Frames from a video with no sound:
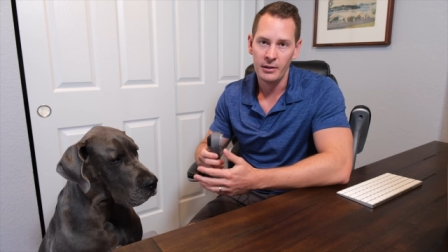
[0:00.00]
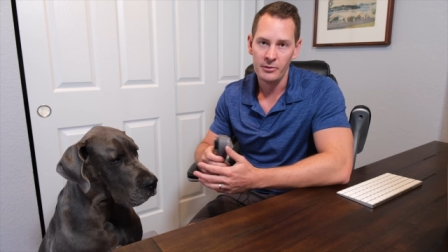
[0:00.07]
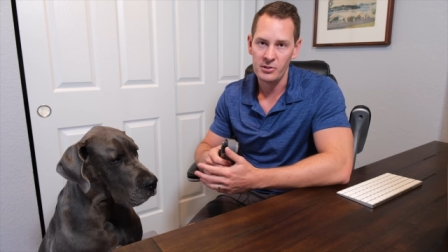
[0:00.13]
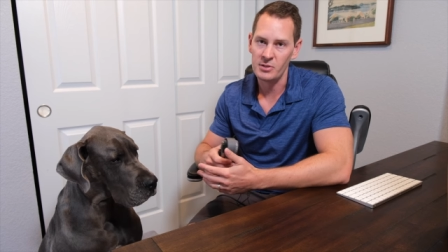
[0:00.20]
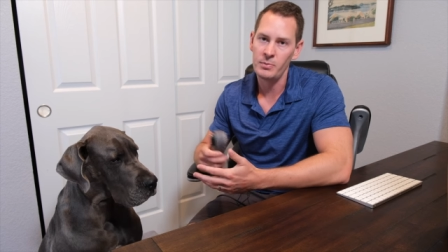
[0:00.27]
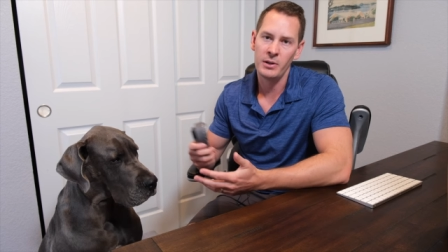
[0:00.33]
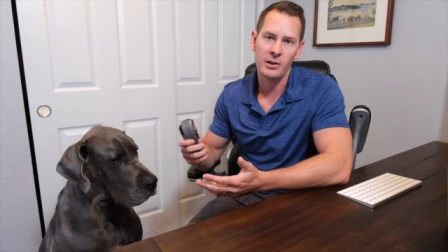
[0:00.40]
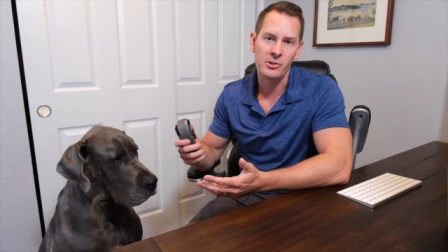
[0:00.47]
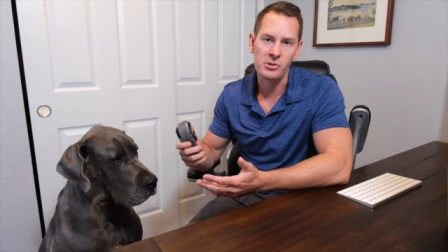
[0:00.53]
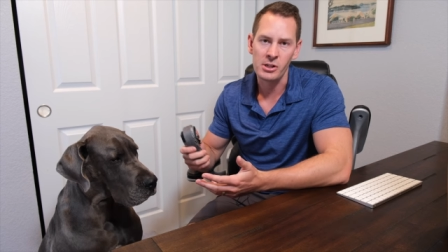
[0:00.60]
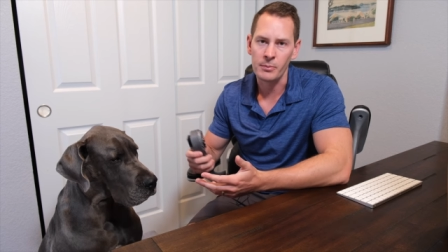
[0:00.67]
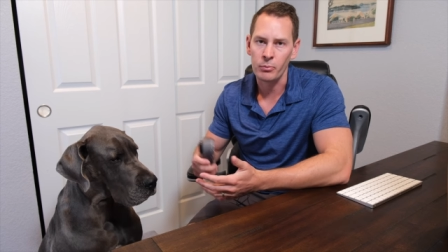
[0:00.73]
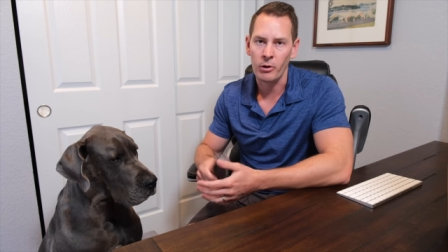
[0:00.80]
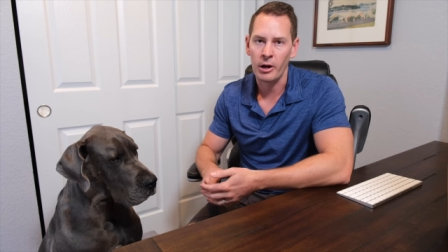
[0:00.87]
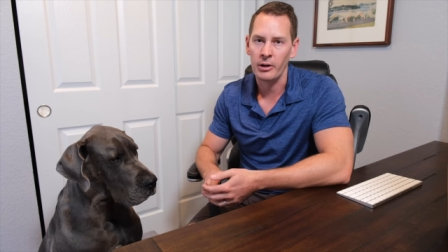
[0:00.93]
just be a
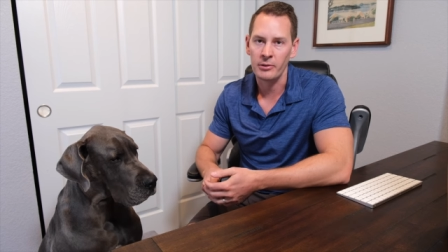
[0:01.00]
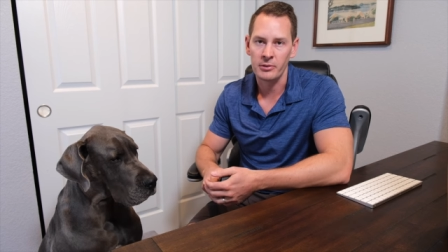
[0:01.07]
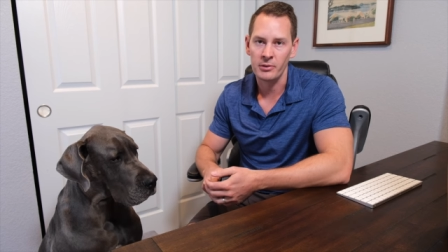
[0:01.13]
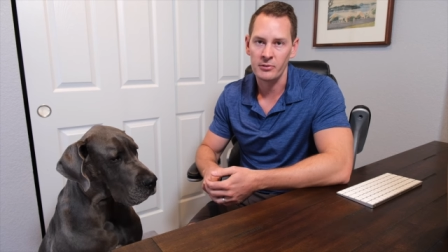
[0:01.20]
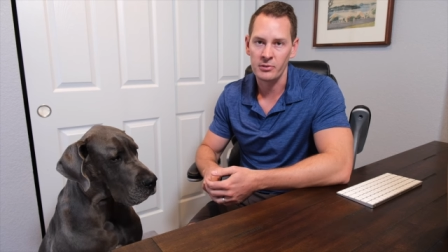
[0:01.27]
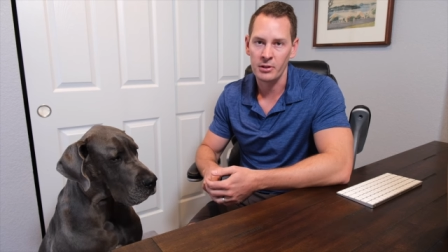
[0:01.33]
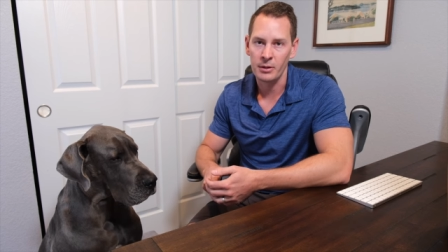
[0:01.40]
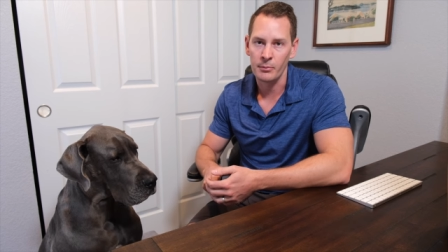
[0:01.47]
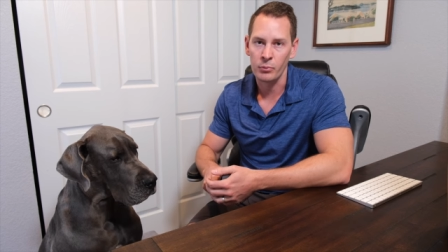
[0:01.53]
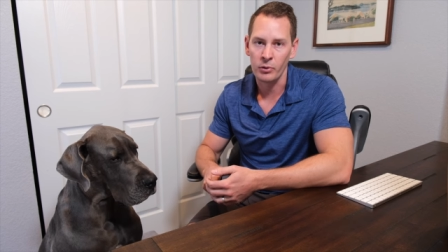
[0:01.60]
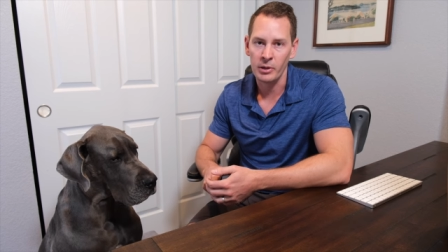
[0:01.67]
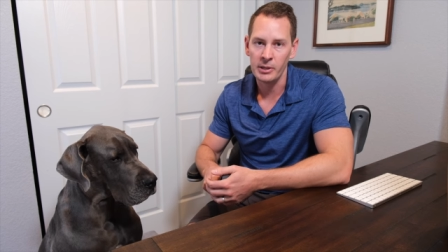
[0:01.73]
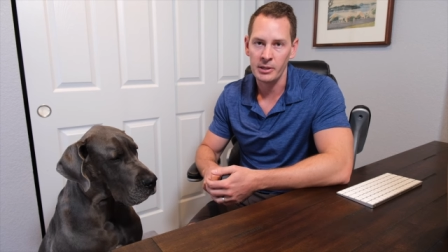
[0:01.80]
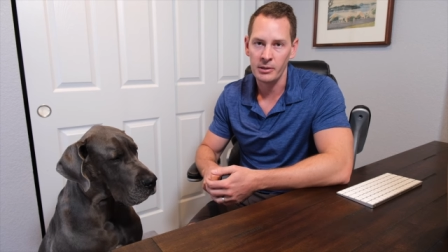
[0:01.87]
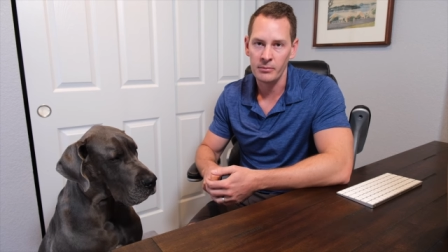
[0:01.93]
cheap product that's going to
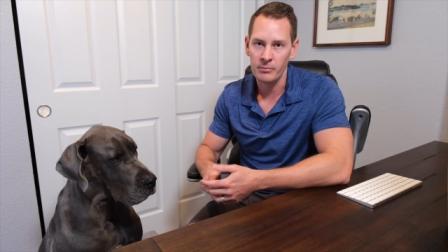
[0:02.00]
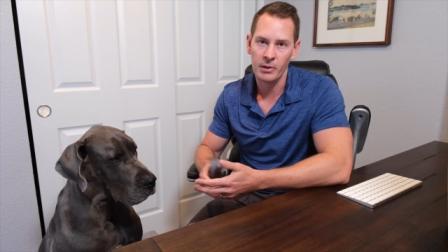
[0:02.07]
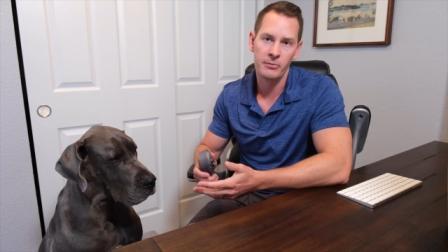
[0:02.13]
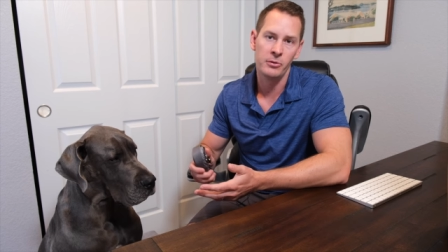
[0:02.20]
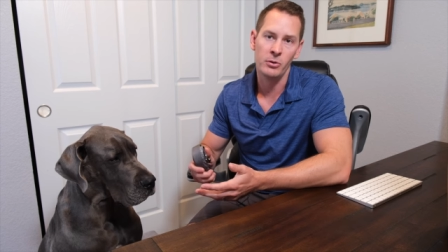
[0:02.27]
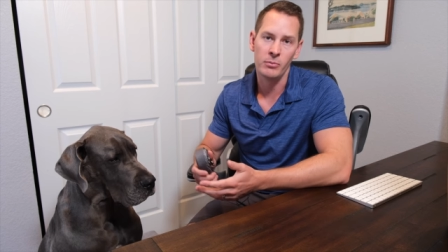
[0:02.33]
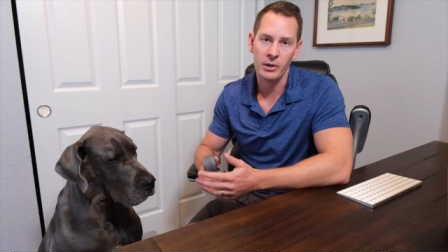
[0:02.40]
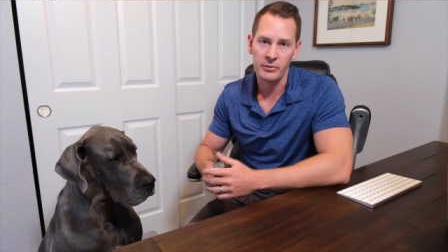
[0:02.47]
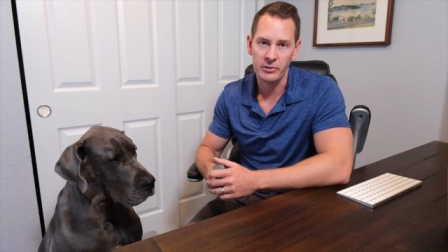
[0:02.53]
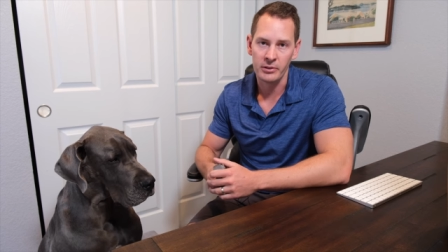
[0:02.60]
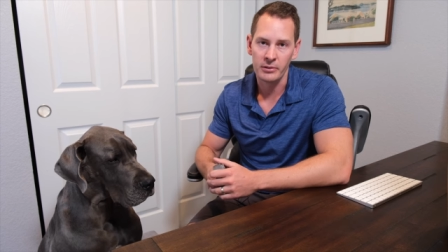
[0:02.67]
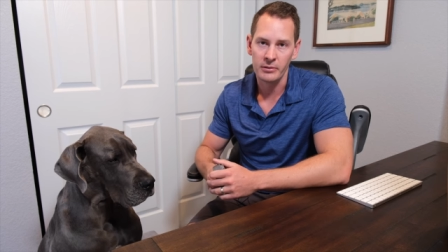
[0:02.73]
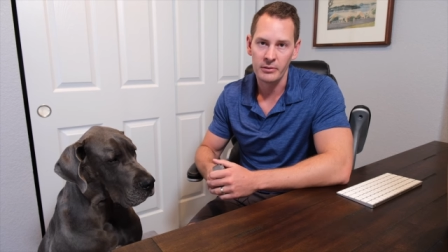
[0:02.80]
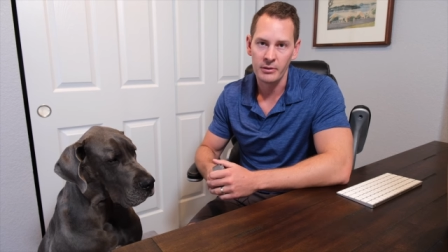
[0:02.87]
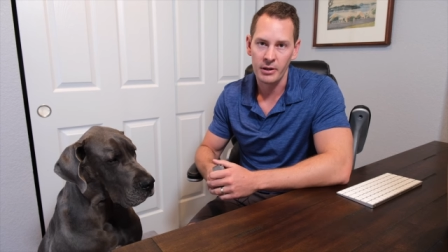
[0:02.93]
break in a few months
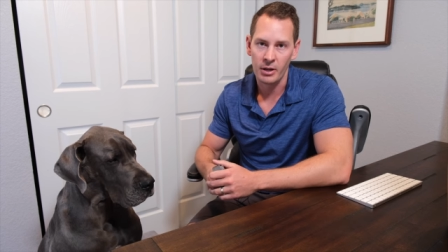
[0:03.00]
here.